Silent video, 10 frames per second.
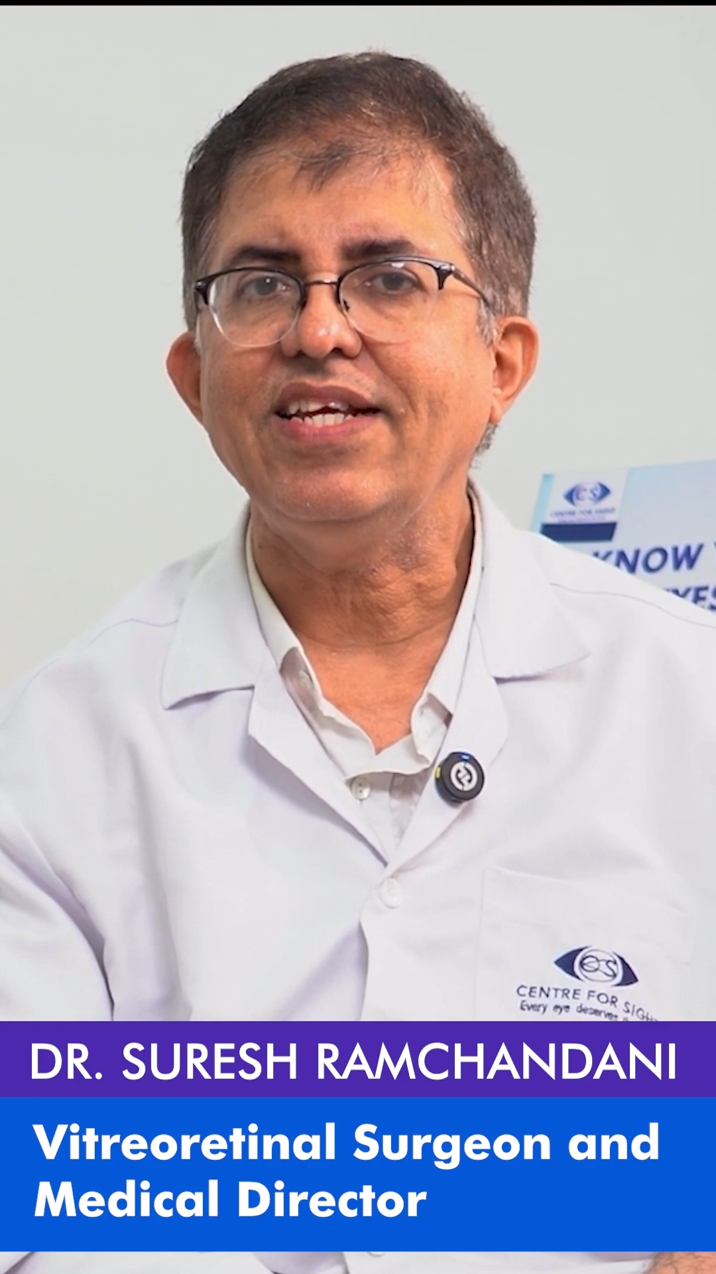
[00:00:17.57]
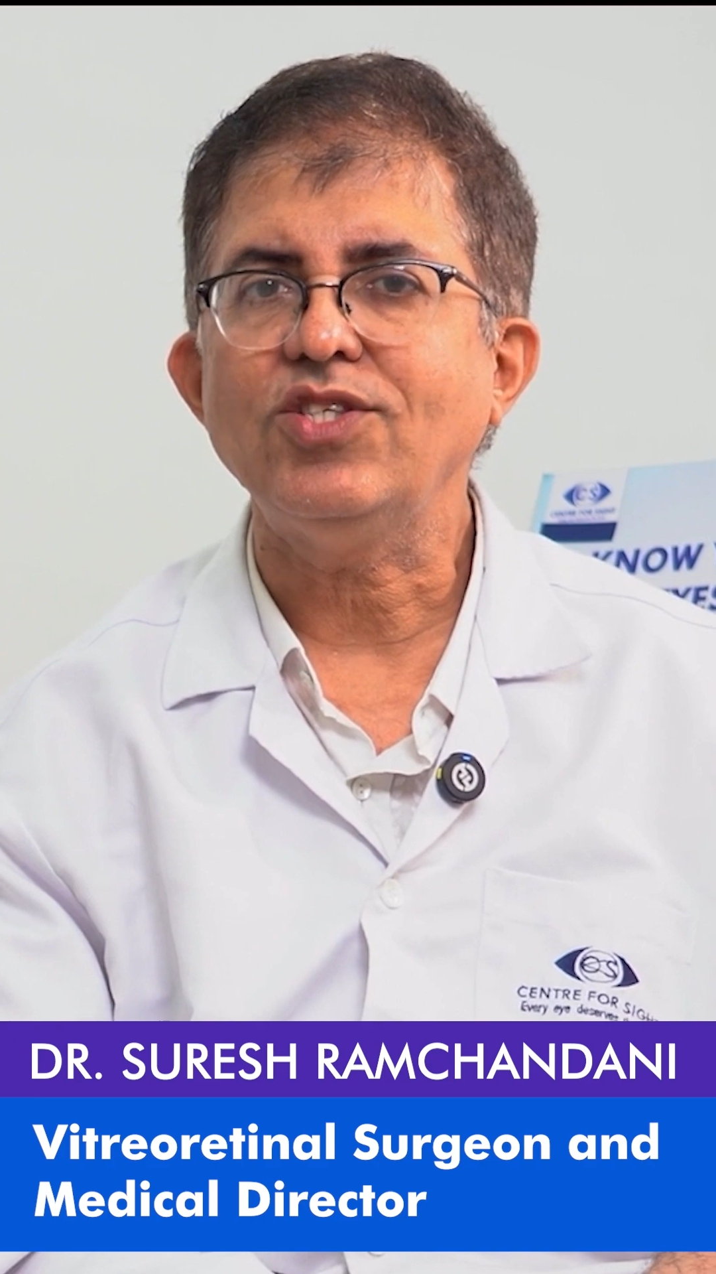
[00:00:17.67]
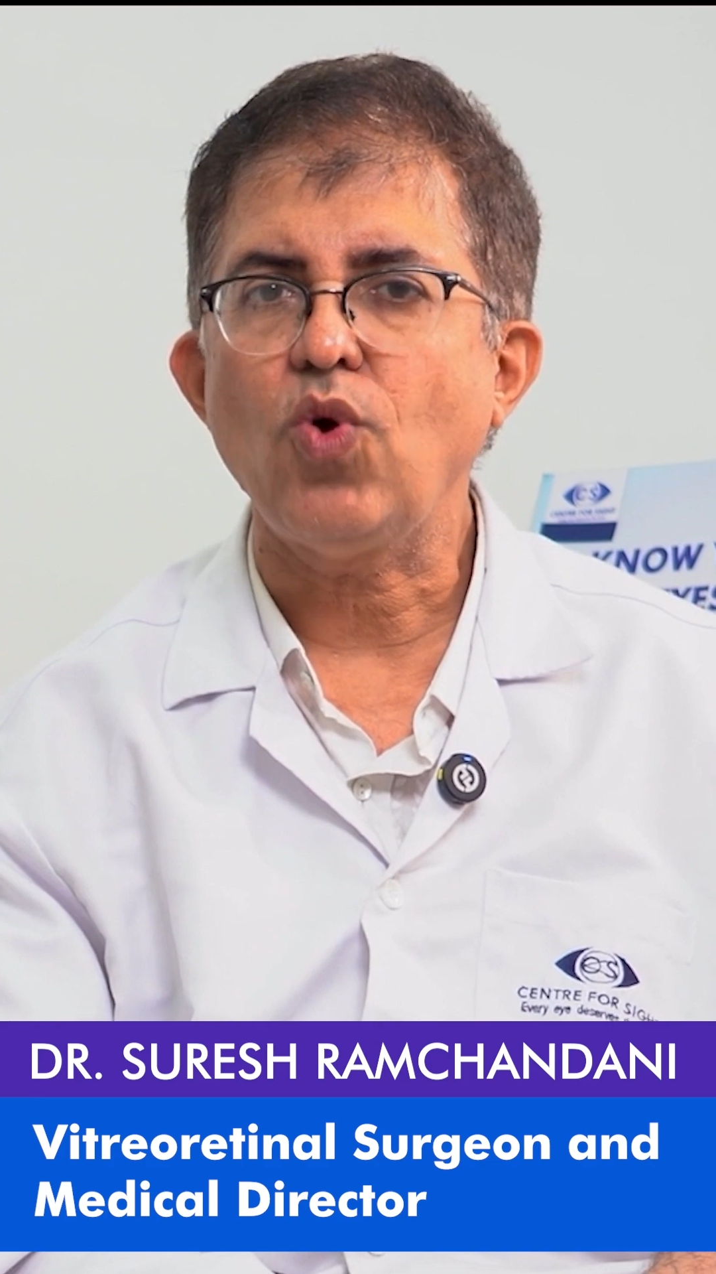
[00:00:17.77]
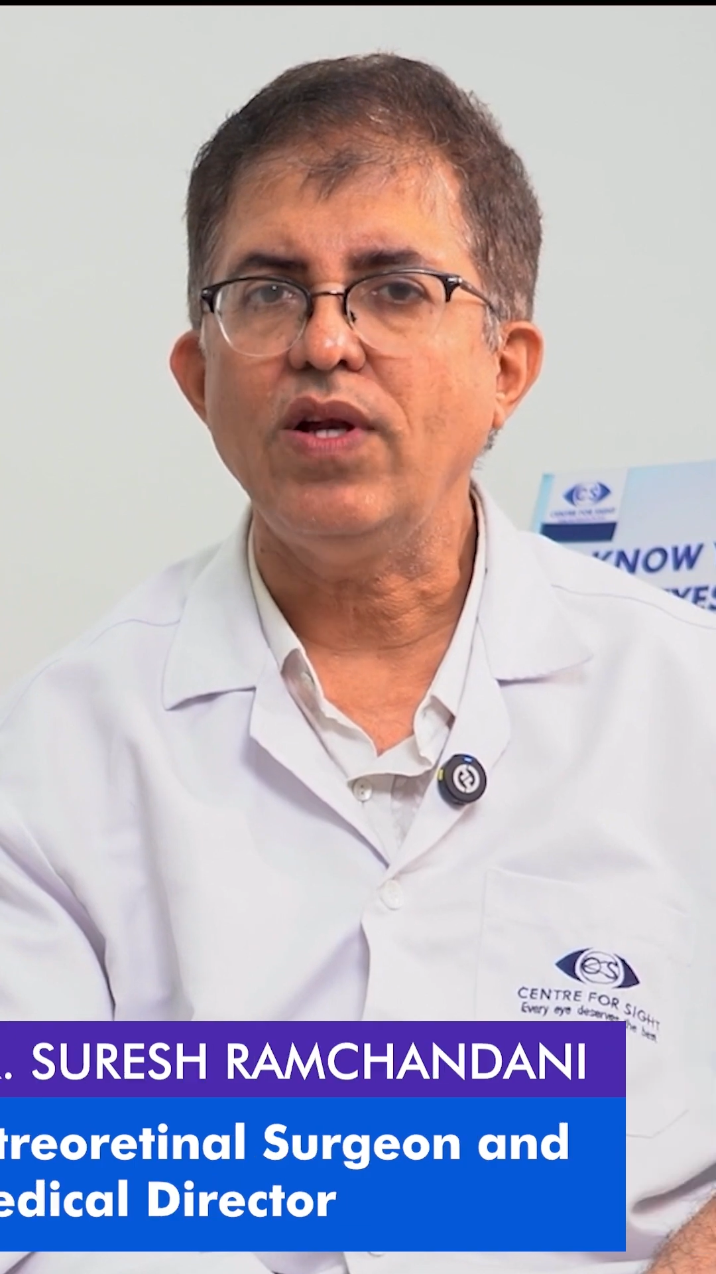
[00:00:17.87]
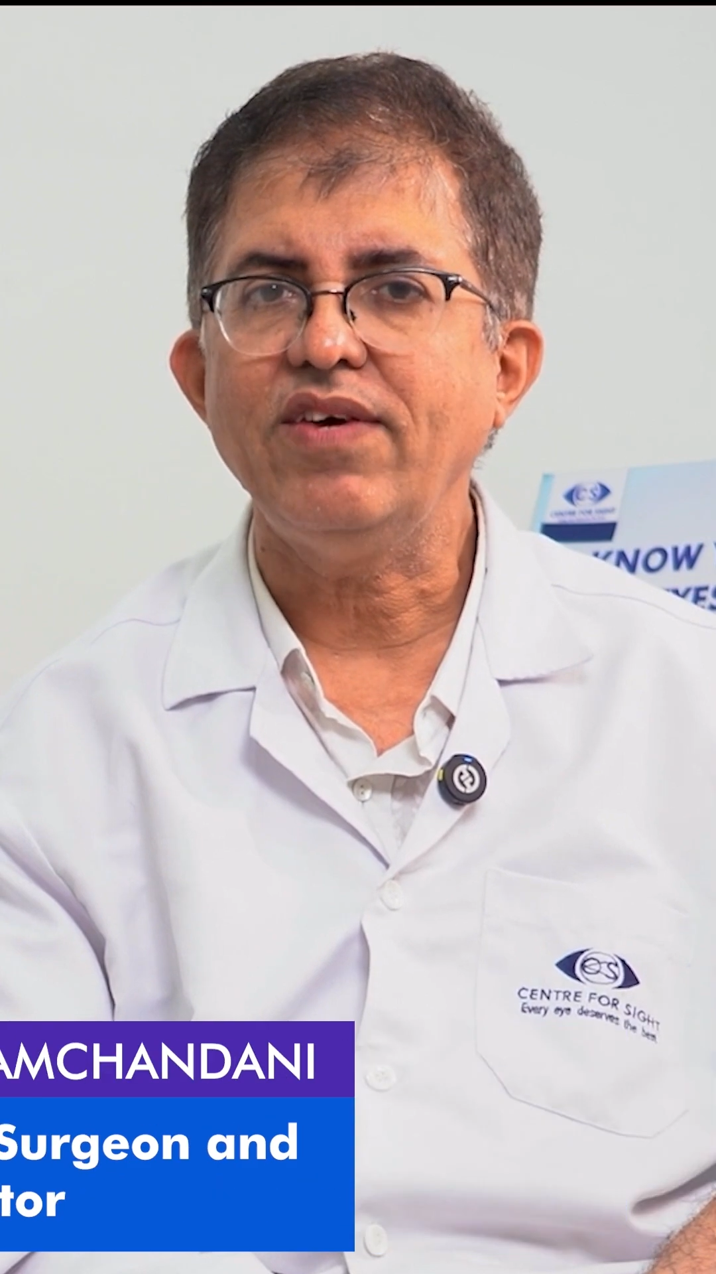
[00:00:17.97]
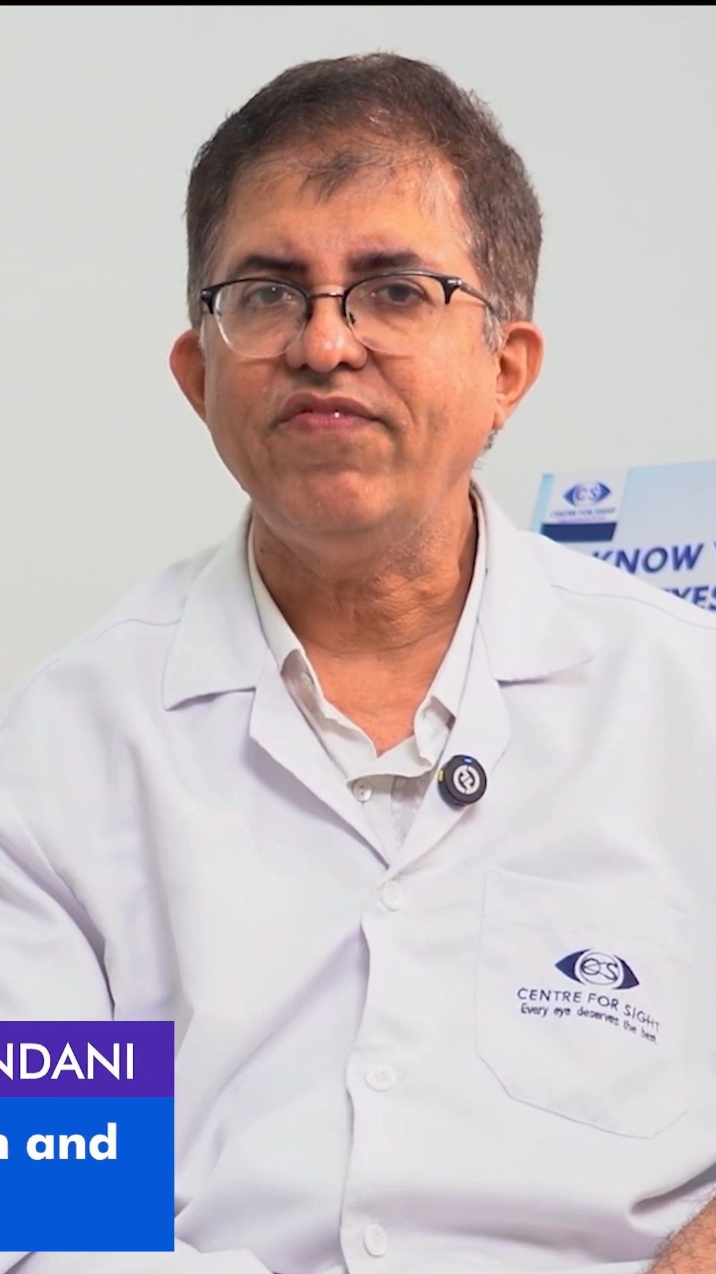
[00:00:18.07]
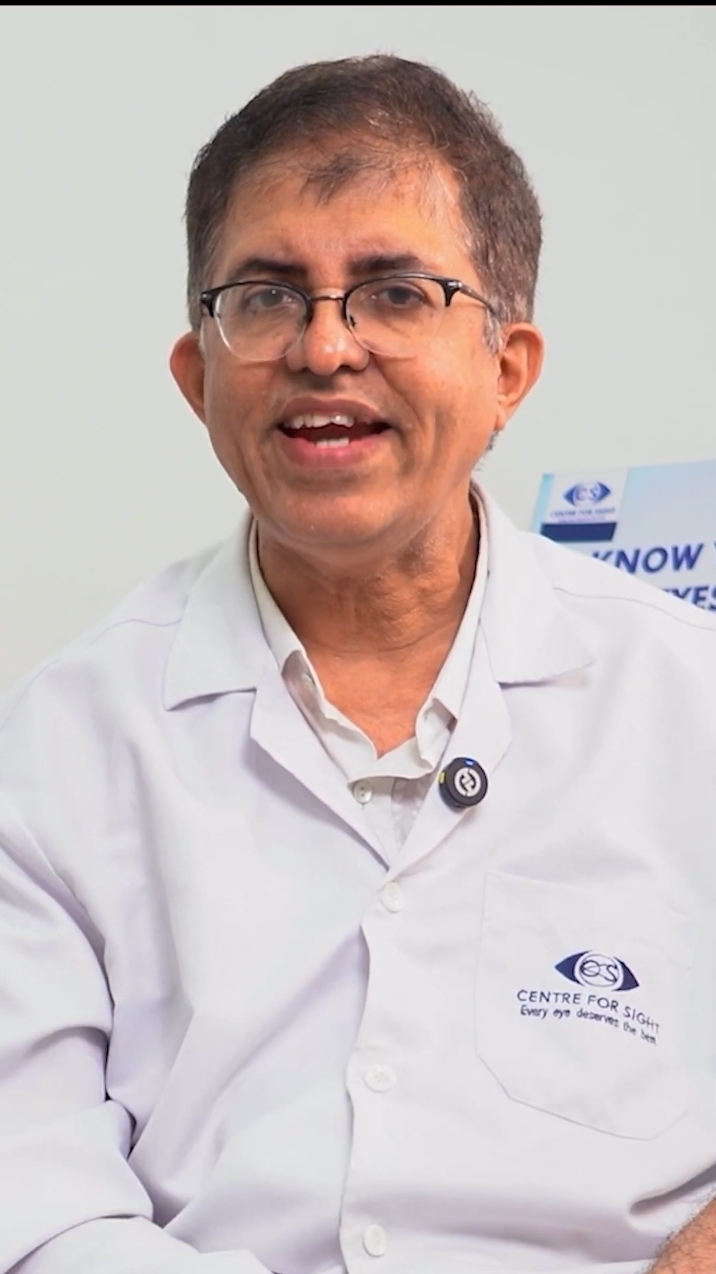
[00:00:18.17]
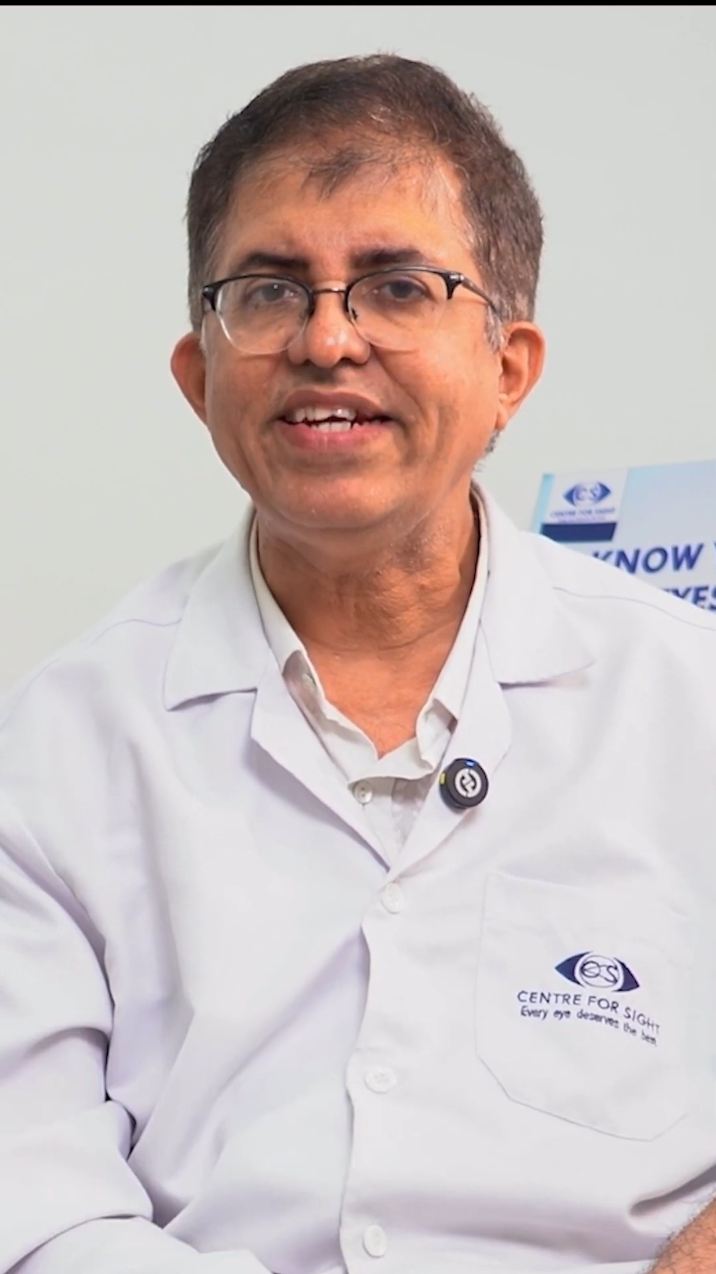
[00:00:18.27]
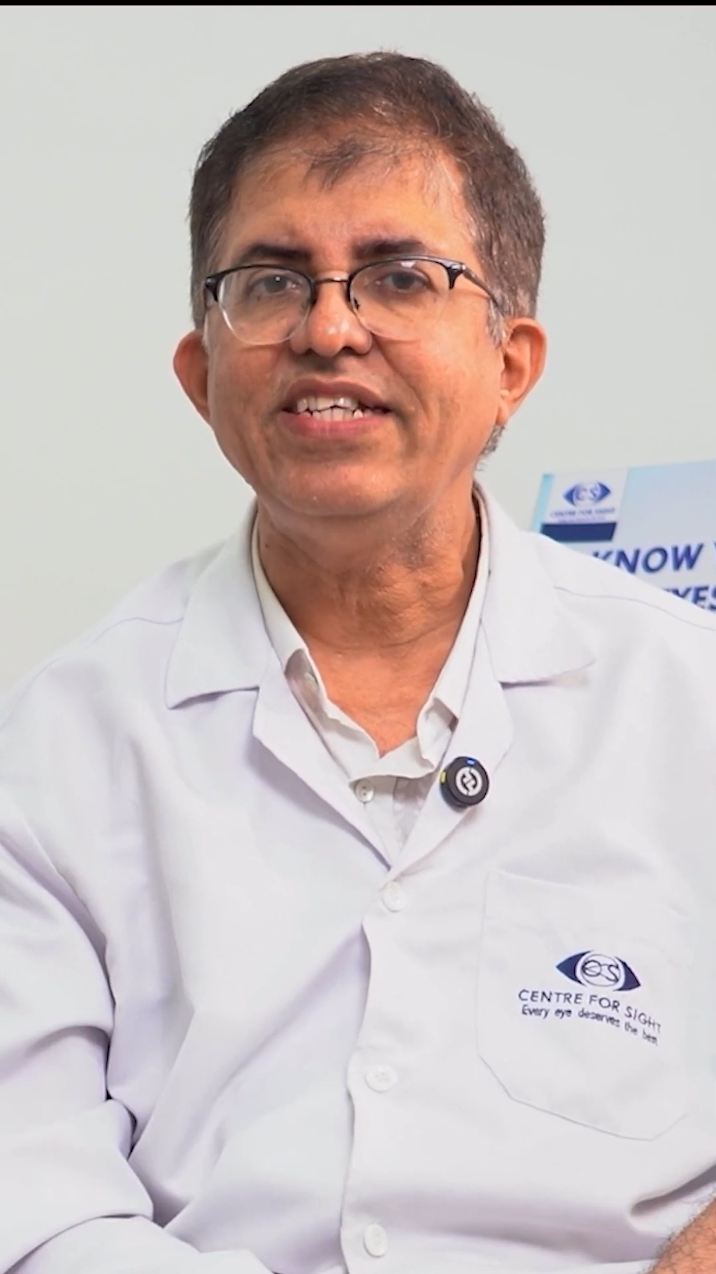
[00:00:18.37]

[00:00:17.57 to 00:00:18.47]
is called the wet